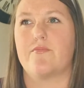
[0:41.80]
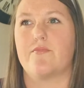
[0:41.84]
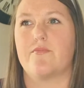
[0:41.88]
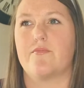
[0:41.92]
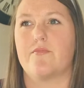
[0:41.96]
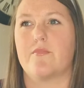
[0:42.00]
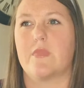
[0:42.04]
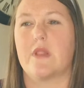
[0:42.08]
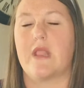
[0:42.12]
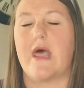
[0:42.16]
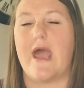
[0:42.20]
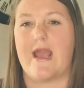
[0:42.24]

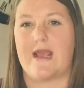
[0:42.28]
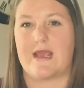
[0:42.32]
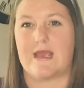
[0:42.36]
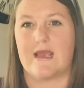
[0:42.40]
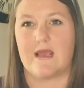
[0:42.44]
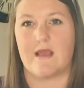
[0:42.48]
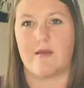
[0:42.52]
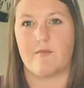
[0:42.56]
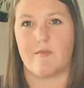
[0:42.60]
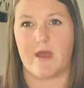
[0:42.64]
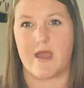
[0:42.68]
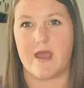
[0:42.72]

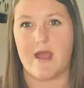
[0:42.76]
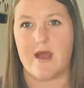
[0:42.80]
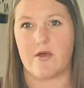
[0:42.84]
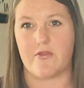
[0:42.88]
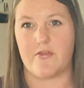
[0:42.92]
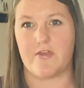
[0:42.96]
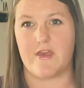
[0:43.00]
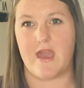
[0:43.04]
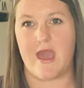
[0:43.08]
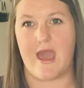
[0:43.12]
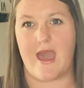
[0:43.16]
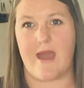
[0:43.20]
lacking in my
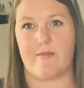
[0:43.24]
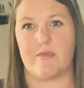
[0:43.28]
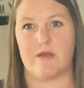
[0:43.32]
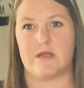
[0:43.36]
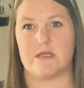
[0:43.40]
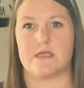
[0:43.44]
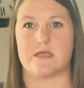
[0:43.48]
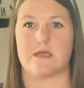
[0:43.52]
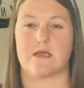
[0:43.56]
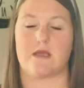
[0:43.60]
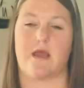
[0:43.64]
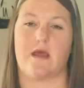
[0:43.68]
healthy
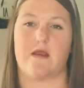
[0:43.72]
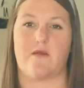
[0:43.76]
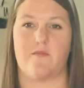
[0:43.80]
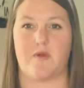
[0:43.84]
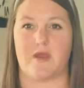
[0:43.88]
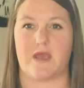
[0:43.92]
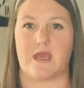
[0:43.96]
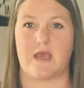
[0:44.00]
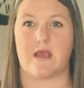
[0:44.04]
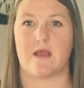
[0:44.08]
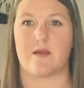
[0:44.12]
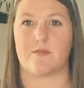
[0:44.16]
habits and kind of
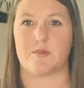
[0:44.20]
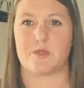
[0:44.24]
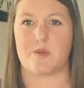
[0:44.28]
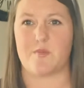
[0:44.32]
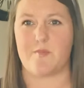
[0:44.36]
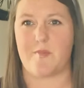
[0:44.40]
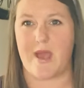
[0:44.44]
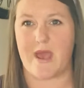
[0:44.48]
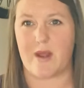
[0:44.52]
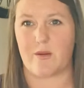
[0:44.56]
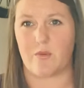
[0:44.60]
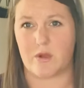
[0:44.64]
picking up some
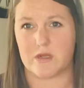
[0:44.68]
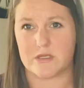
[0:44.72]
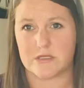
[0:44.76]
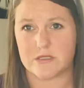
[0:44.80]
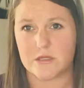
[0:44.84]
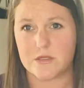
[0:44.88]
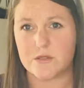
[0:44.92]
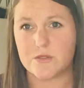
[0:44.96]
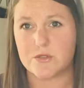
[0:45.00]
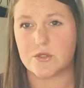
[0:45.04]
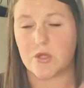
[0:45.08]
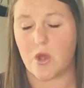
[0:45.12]
bad ones.
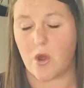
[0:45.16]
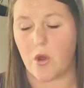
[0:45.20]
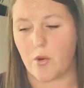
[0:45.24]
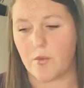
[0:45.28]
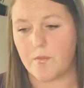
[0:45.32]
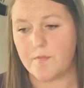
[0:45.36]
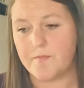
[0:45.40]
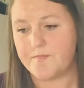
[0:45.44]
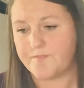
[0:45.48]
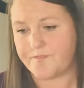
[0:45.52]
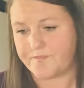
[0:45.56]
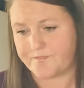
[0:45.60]

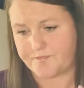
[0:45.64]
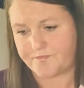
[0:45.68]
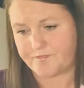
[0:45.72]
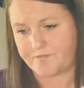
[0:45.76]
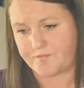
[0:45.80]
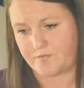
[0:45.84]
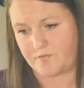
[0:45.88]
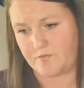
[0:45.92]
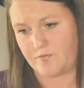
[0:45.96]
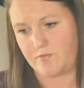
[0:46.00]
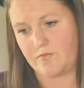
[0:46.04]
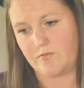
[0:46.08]
So
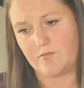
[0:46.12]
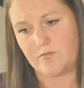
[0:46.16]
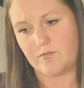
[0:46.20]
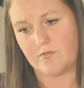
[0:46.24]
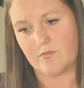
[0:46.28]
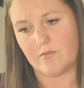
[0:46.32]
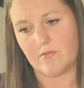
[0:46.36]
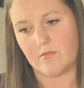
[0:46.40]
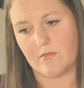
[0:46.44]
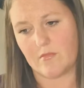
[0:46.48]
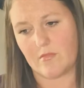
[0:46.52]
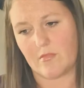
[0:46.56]

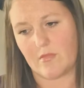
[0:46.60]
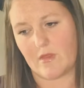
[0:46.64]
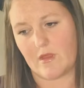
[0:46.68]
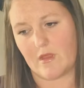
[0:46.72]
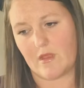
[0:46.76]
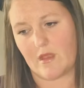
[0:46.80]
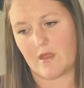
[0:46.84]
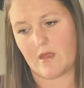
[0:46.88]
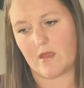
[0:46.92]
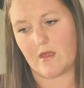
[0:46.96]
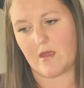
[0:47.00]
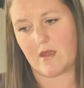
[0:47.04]

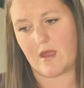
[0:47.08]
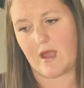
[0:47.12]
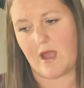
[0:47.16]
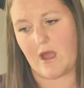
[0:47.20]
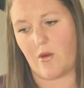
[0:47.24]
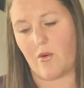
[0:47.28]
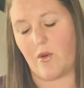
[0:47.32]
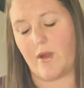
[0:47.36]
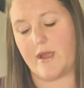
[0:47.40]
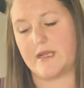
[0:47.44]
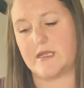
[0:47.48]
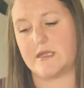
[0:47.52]

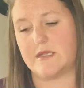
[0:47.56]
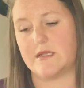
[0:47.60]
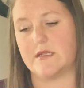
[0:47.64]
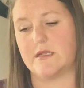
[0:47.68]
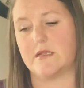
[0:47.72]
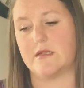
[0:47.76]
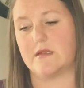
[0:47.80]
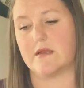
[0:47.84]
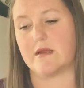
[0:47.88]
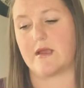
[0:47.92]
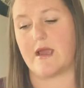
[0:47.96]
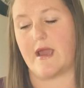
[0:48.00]
how I
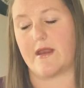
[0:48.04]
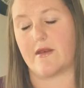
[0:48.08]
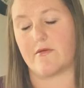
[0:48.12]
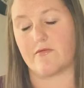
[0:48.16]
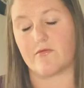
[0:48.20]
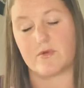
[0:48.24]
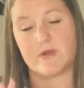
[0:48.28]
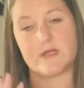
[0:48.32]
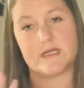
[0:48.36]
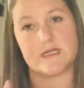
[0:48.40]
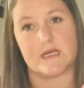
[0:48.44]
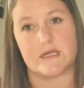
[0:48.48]
kind of
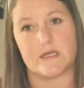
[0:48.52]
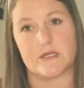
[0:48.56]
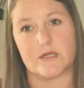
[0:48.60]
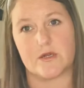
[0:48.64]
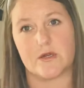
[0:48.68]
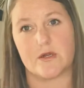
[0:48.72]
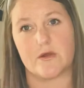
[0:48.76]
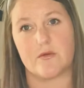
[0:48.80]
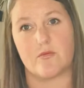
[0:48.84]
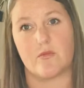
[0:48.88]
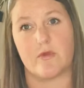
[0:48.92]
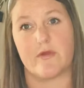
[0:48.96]

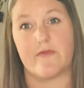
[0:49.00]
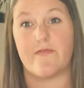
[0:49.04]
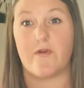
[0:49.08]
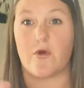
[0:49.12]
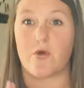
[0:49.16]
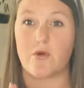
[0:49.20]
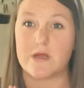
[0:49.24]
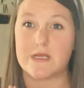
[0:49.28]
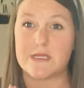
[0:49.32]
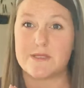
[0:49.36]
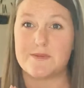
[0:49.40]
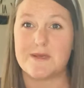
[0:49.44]
recenter and
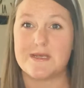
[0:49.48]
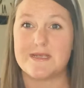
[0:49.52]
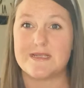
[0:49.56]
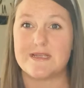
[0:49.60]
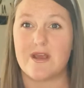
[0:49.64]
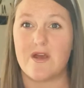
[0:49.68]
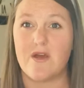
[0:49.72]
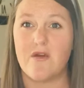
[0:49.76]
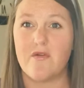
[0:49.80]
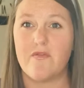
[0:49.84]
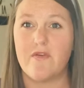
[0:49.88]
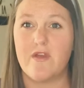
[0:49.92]
refocus
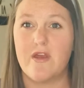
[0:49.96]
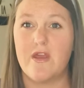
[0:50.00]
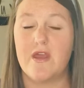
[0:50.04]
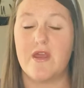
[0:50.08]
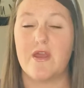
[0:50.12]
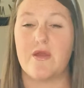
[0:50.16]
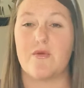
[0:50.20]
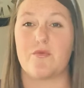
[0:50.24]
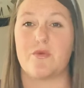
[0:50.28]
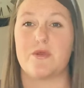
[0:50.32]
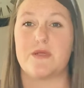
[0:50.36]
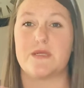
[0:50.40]
myself,
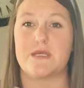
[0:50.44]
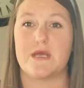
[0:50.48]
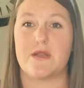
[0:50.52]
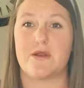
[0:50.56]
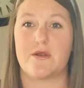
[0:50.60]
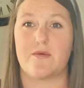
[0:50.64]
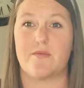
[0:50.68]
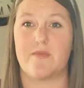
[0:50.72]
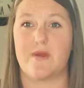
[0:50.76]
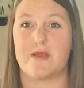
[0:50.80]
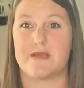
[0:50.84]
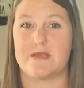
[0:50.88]

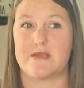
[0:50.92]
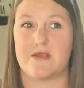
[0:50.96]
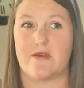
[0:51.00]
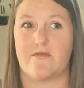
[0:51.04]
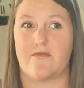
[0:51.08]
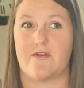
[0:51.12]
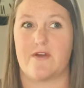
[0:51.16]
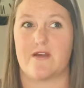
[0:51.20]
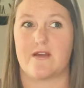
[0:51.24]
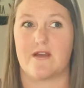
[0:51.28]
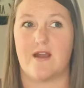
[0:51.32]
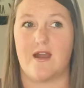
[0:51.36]
recenter myself
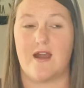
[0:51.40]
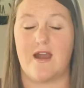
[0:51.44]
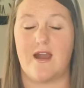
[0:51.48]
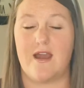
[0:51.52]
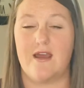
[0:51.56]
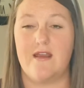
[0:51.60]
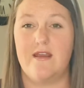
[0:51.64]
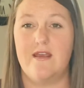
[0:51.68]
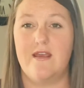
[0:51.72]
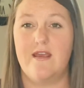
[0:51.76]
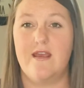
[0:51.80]
on God,